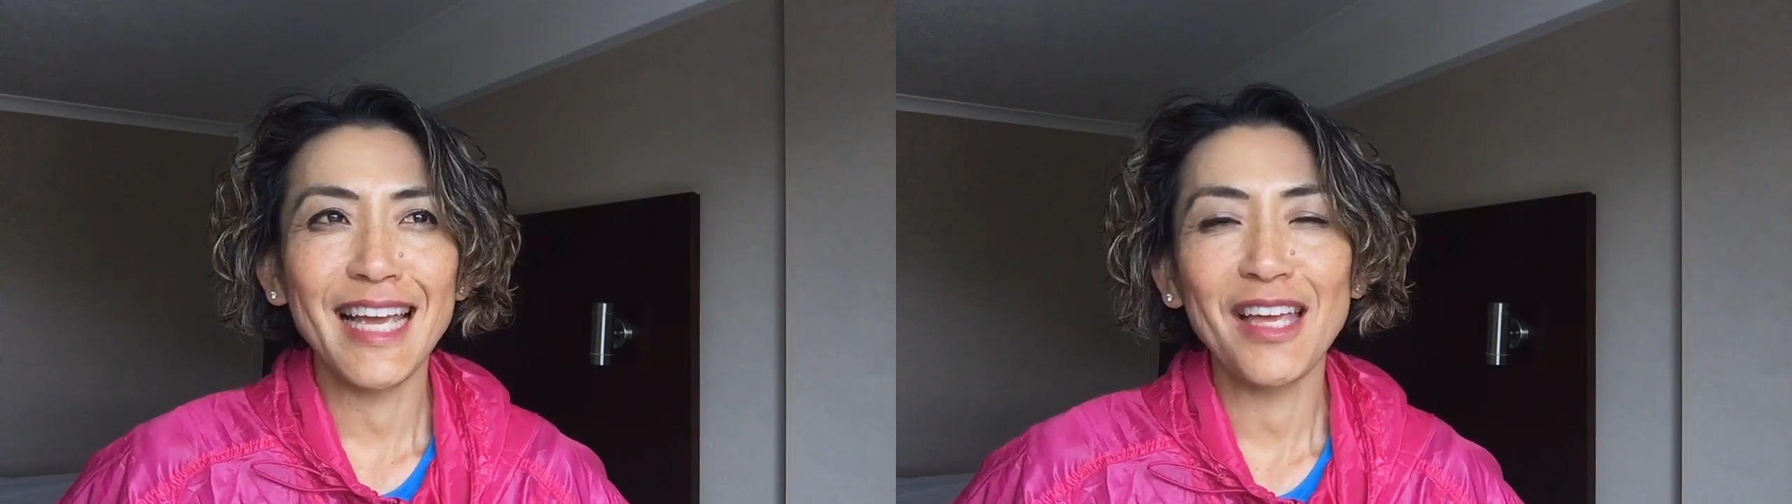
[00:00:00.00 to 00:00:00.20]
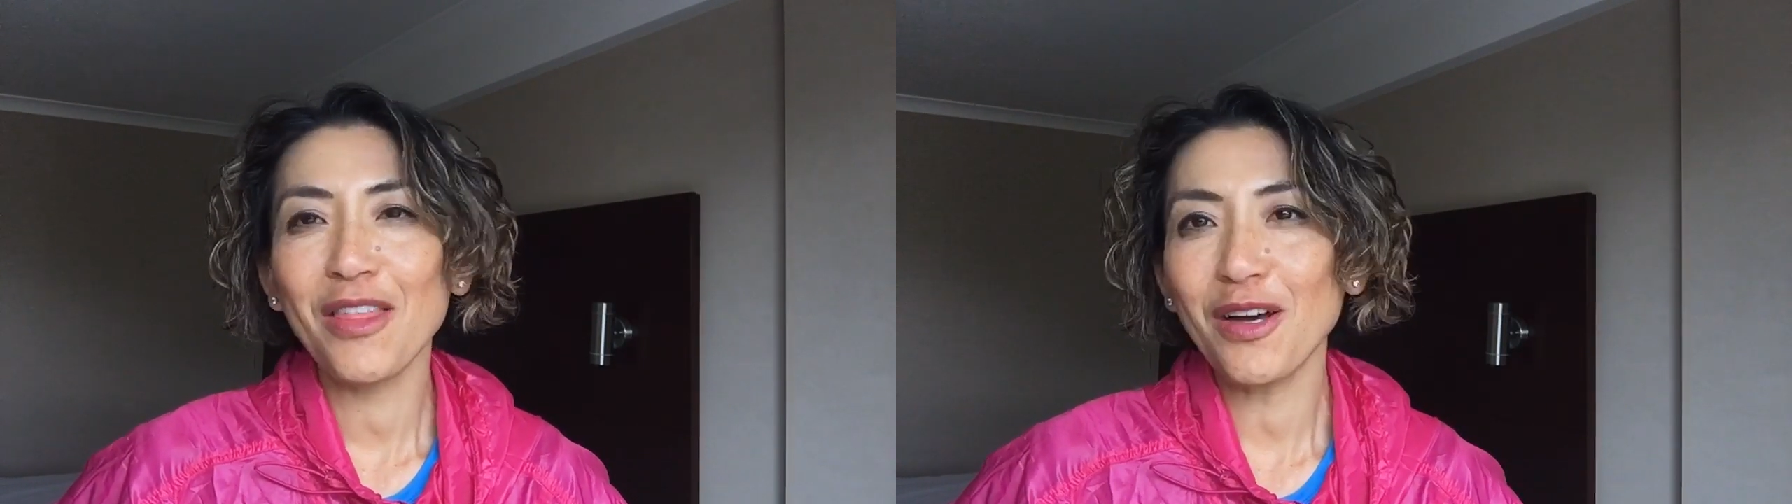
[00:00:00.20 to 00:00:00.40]

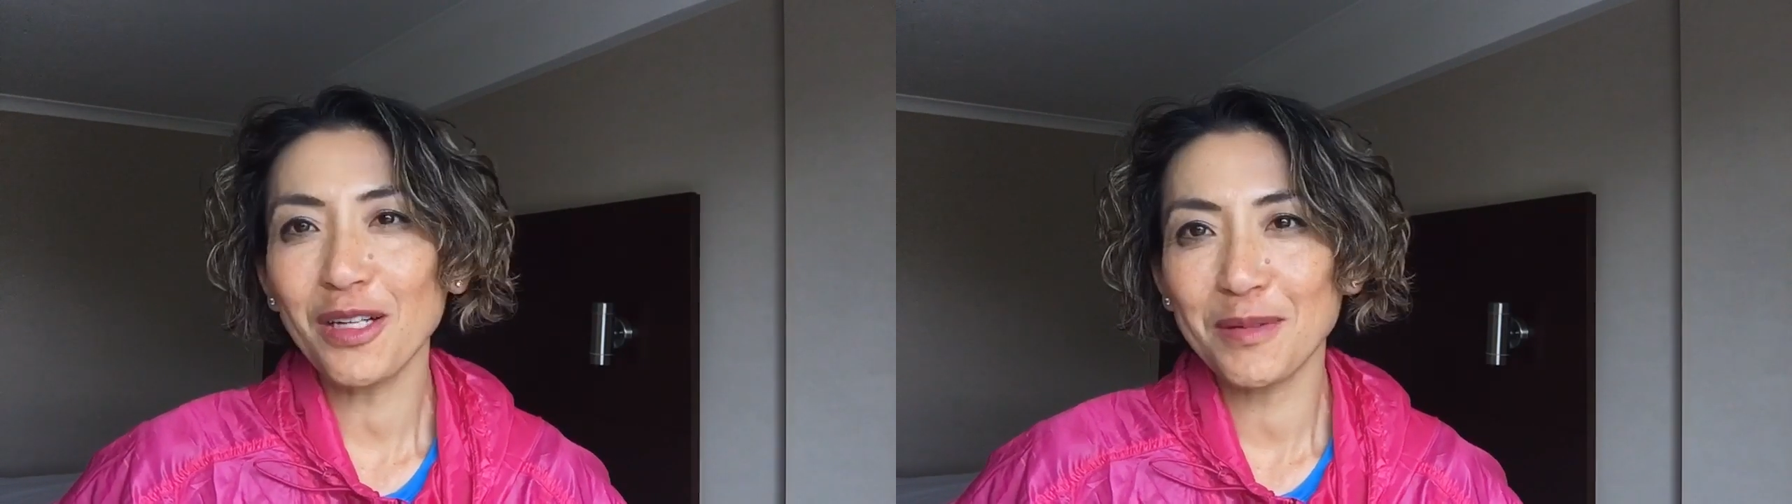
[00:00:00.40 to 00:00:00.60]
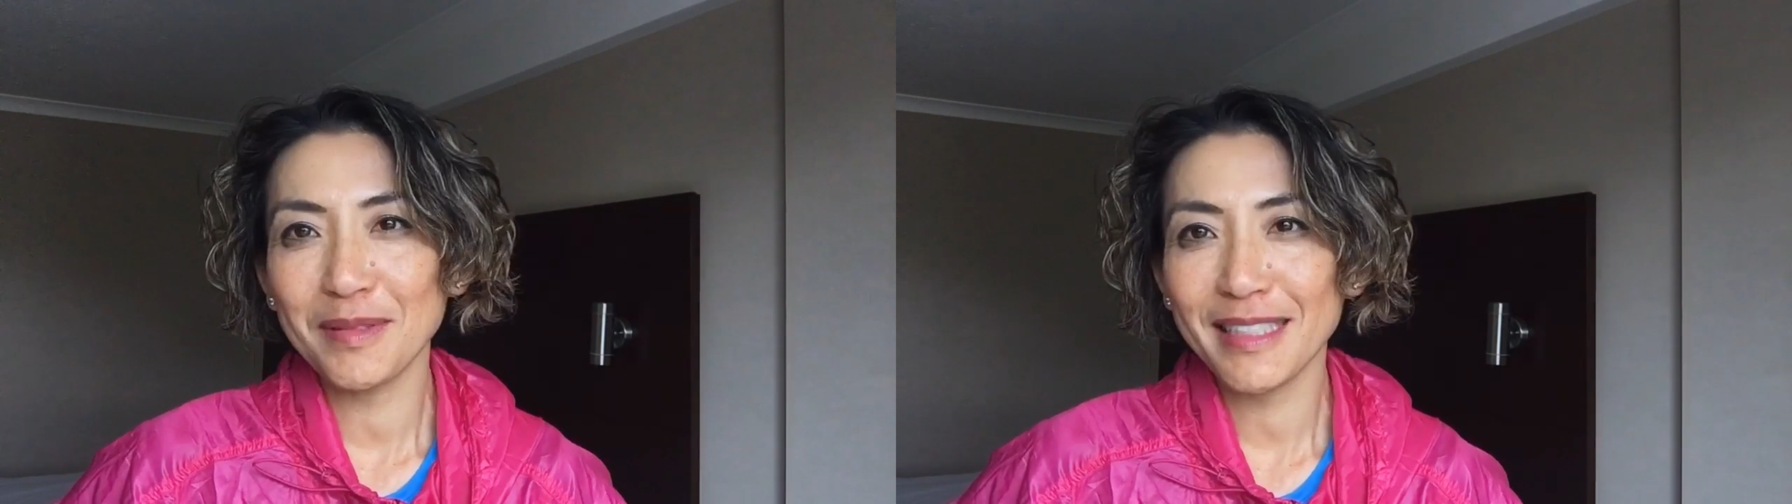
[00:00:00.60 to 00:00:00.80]
I thought
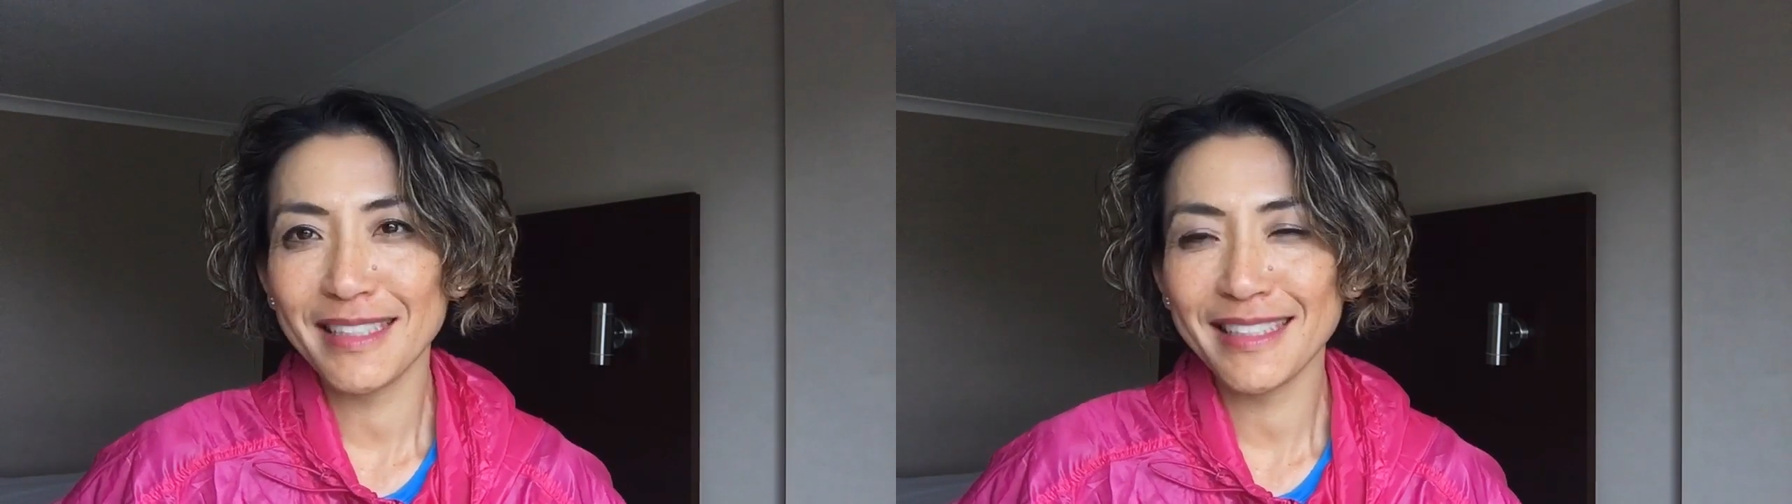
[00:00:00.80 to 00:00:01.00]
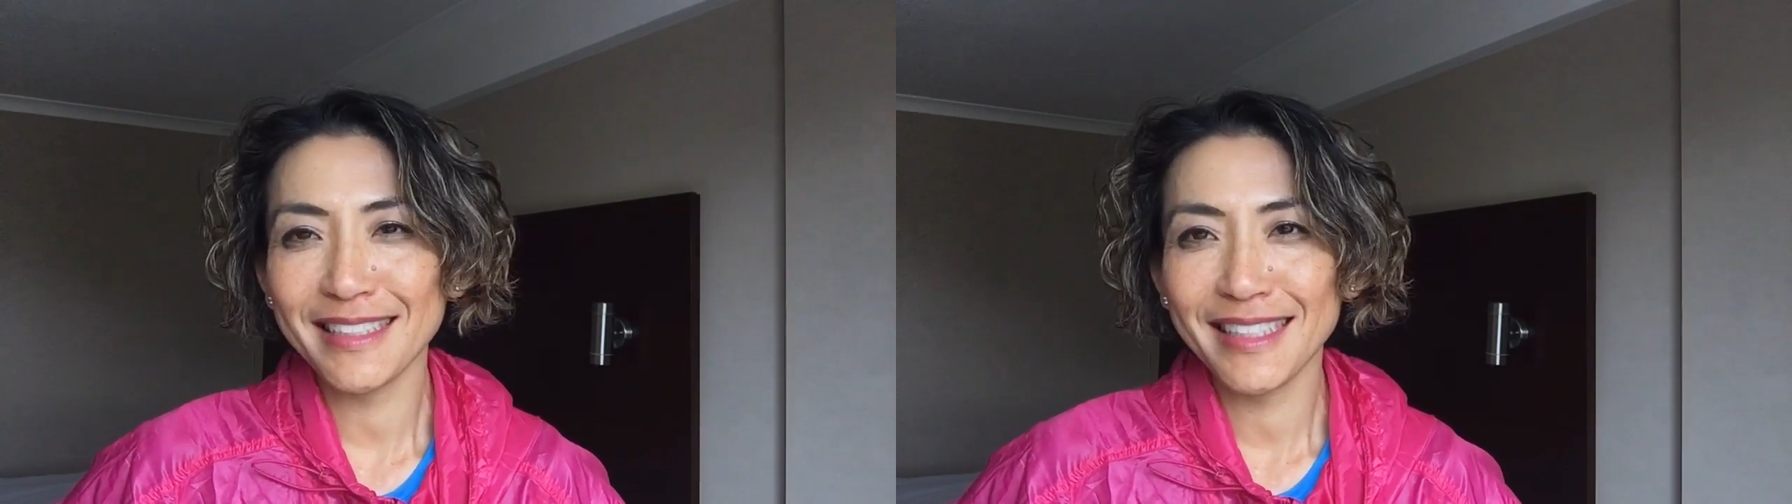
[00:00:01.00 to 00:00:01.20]
of
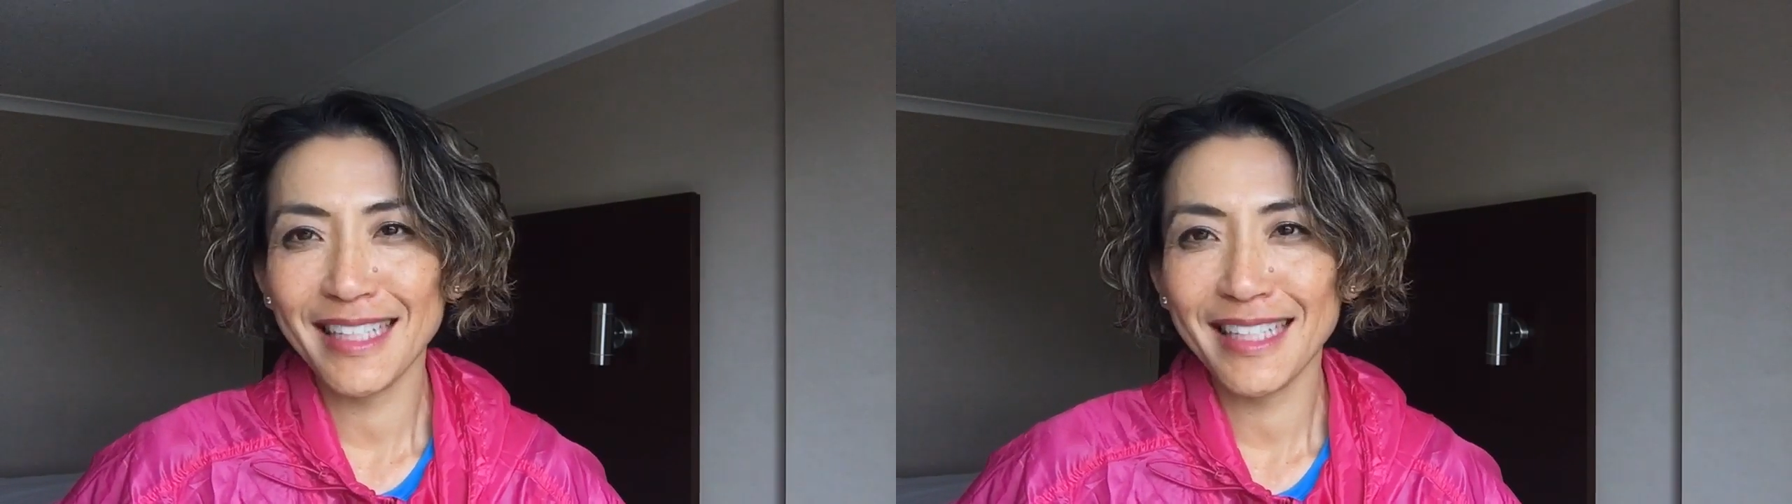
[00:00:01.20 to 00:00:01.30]
this.